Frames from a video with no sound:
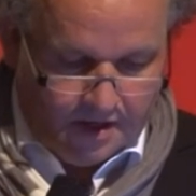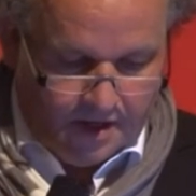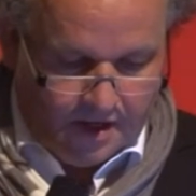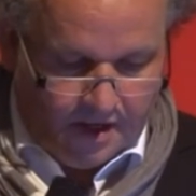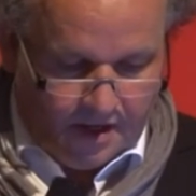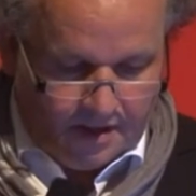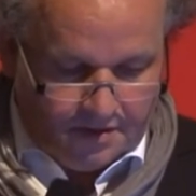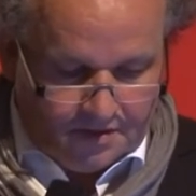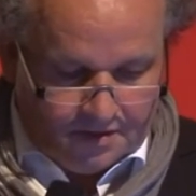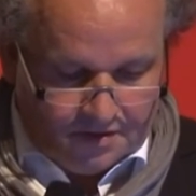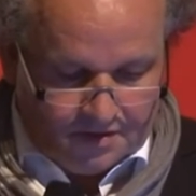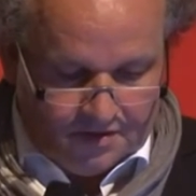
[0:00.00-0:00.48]

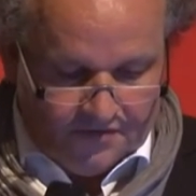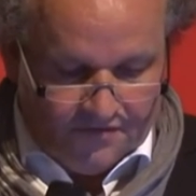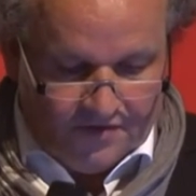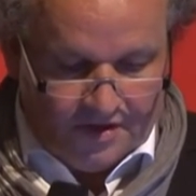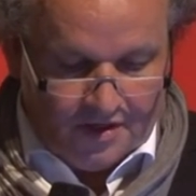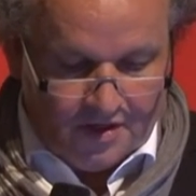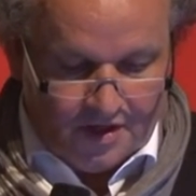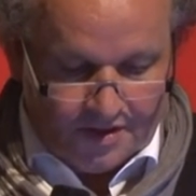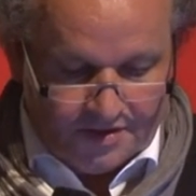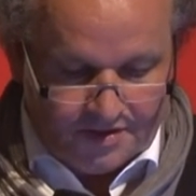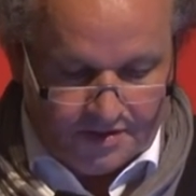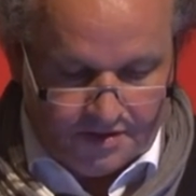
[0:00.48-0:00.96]
and the
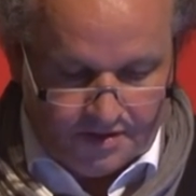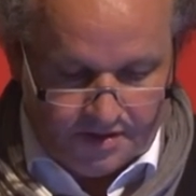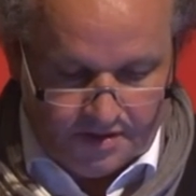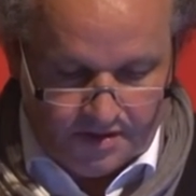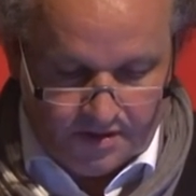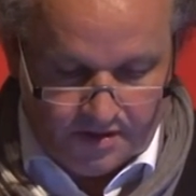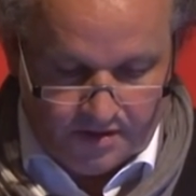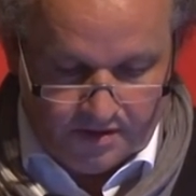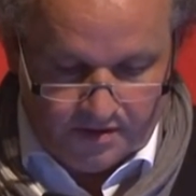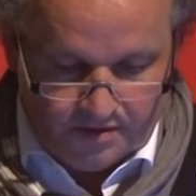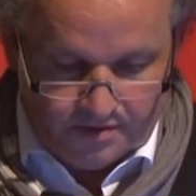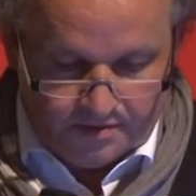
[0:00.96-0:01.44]

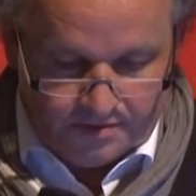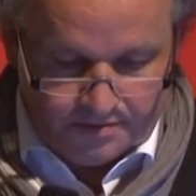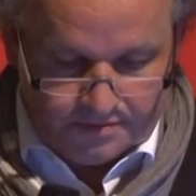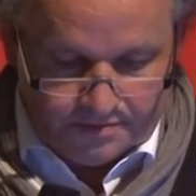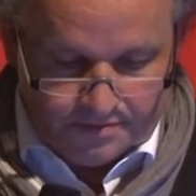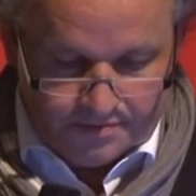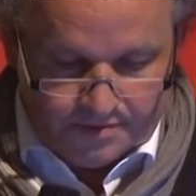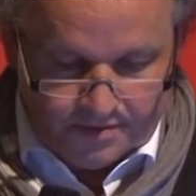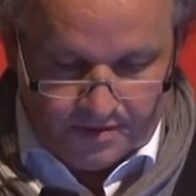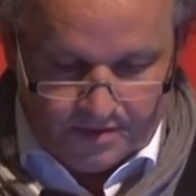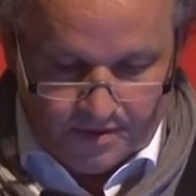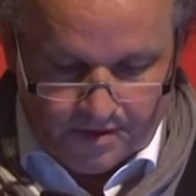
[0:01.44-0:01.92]
velocity,
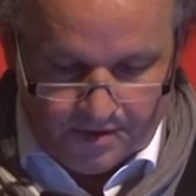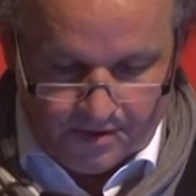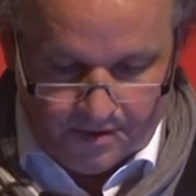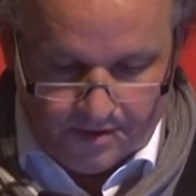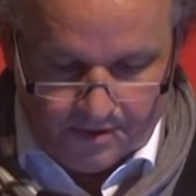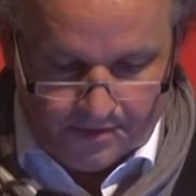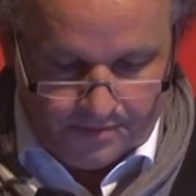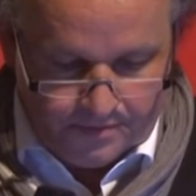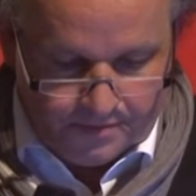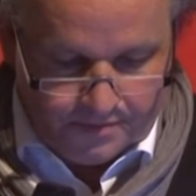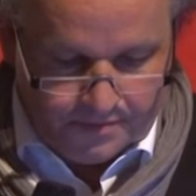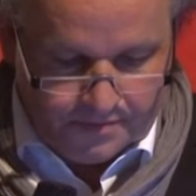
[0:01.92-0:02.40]

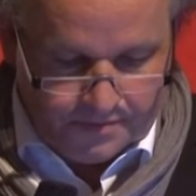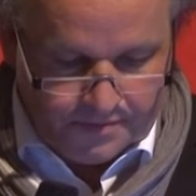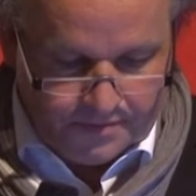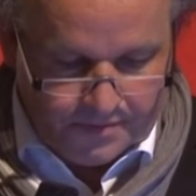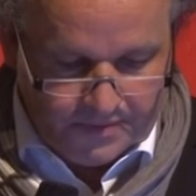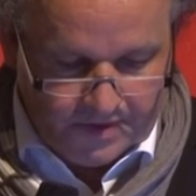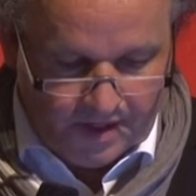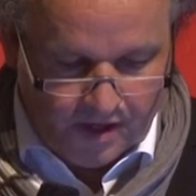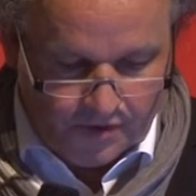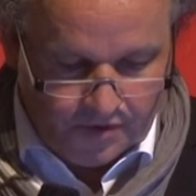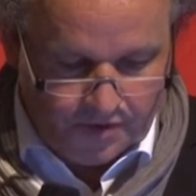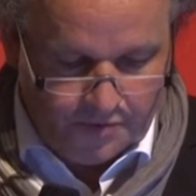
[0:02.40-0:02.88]
um,
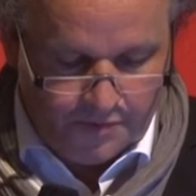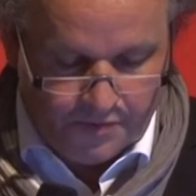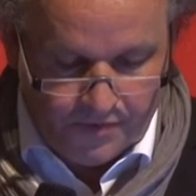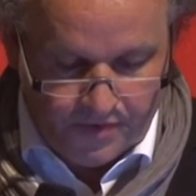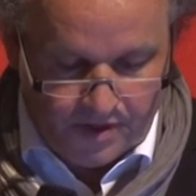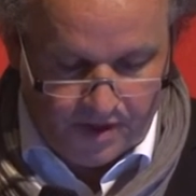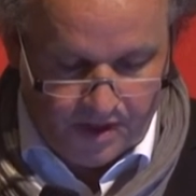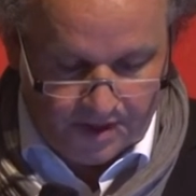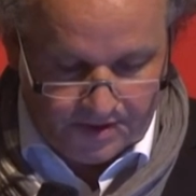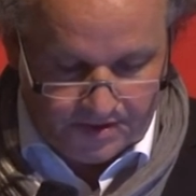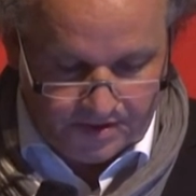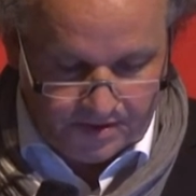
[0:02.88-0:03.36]
now the
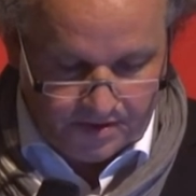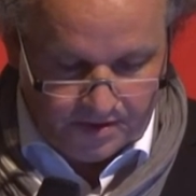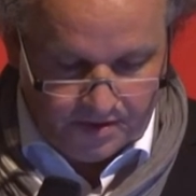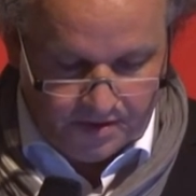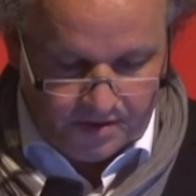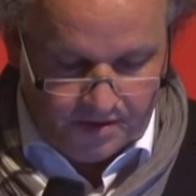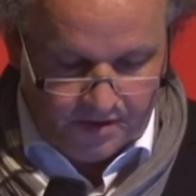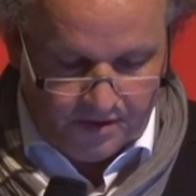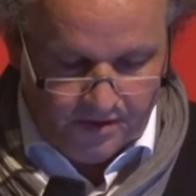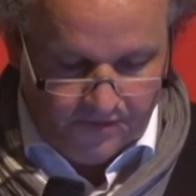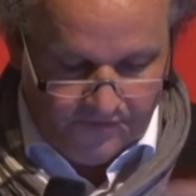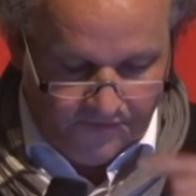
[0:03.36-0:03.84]

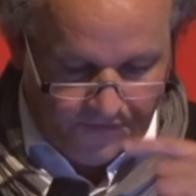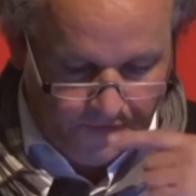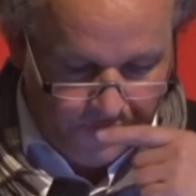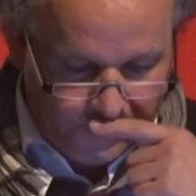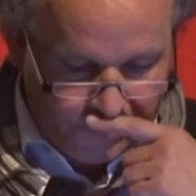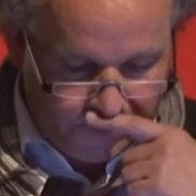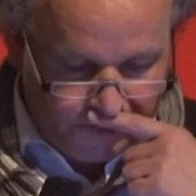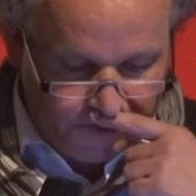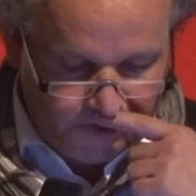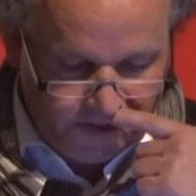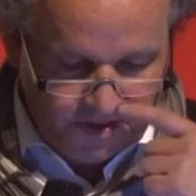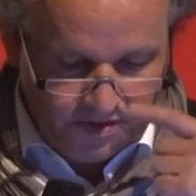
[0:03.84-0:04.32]
velocity of
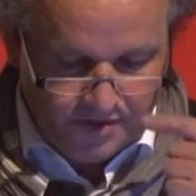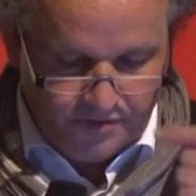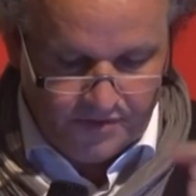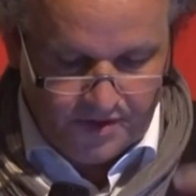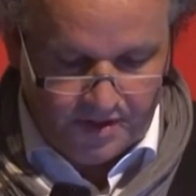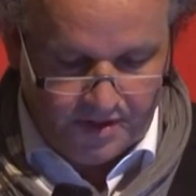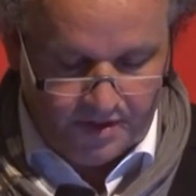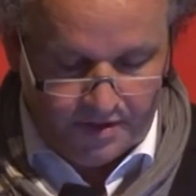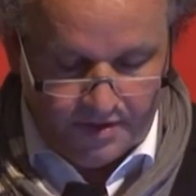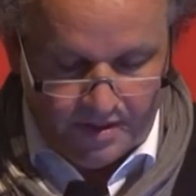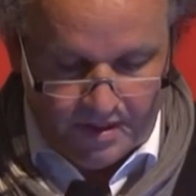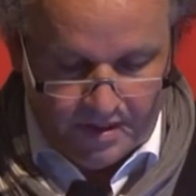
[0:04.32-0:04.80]

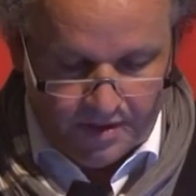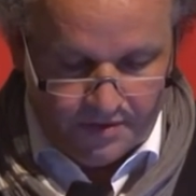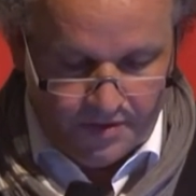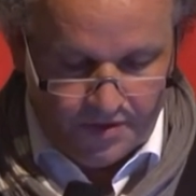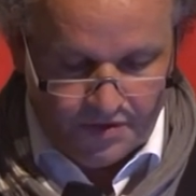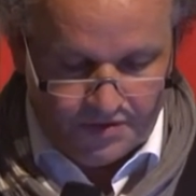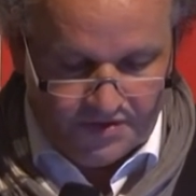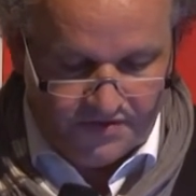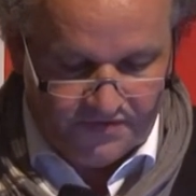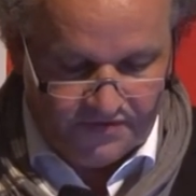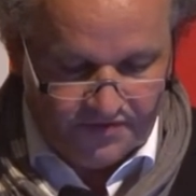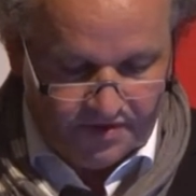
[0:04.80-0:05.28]
machinery,
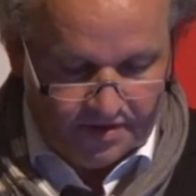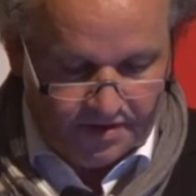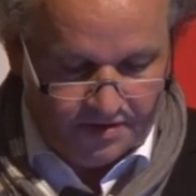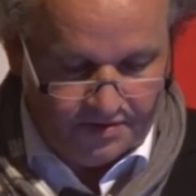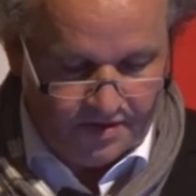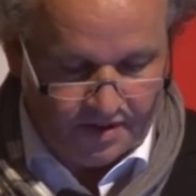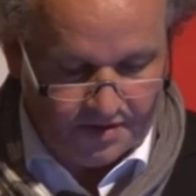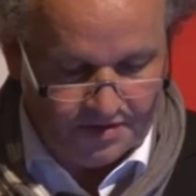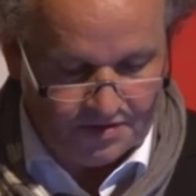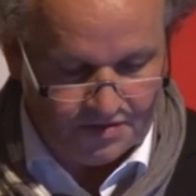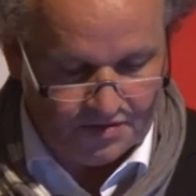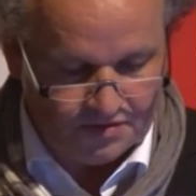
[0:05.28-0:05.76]
those of the
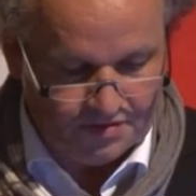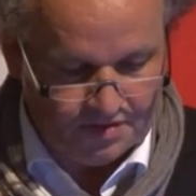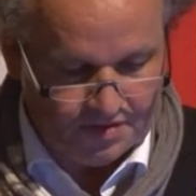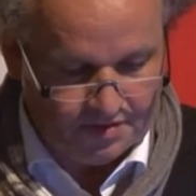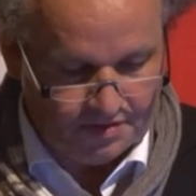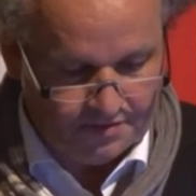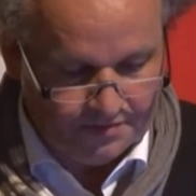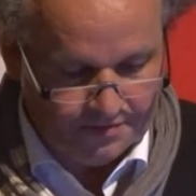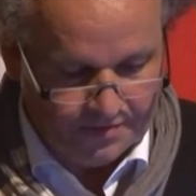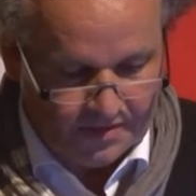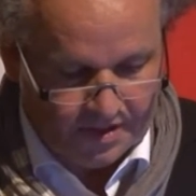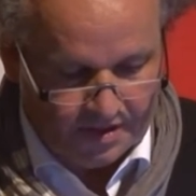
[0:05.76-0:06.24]

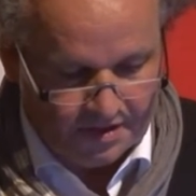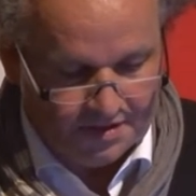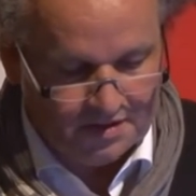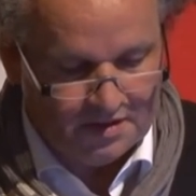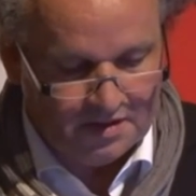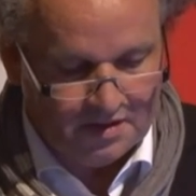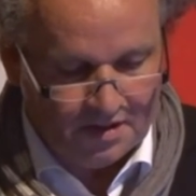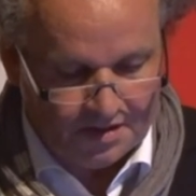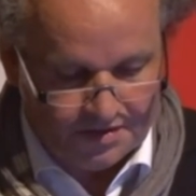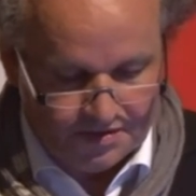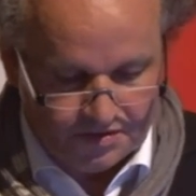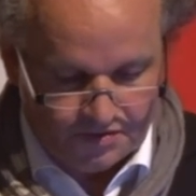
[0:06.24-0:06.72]
industrial and
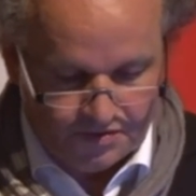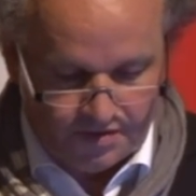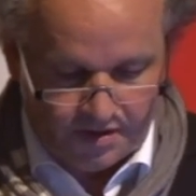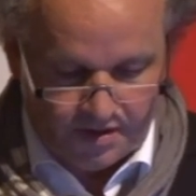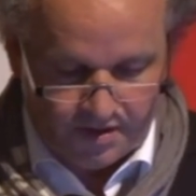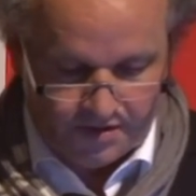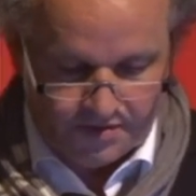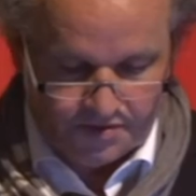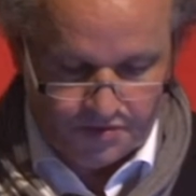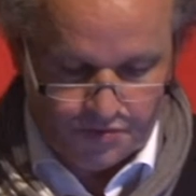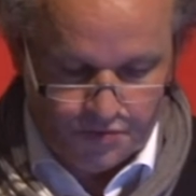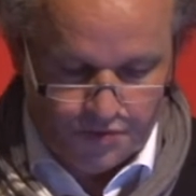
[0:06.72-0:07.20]

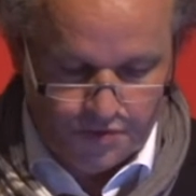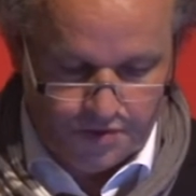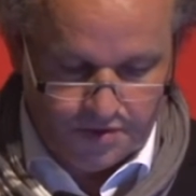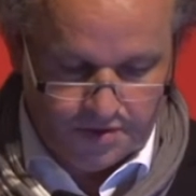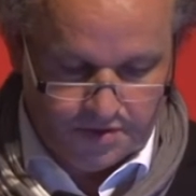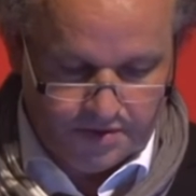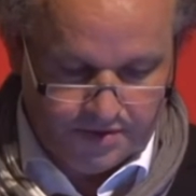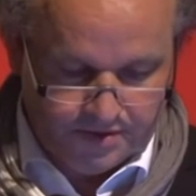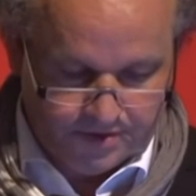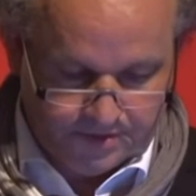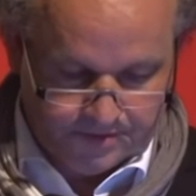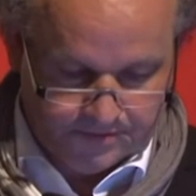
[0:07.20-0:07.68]
industrialized
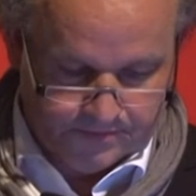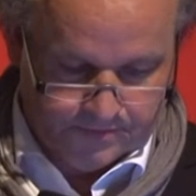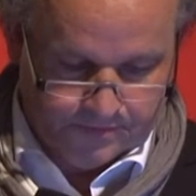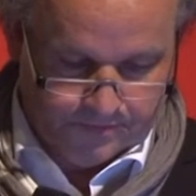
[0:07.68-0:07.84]
world,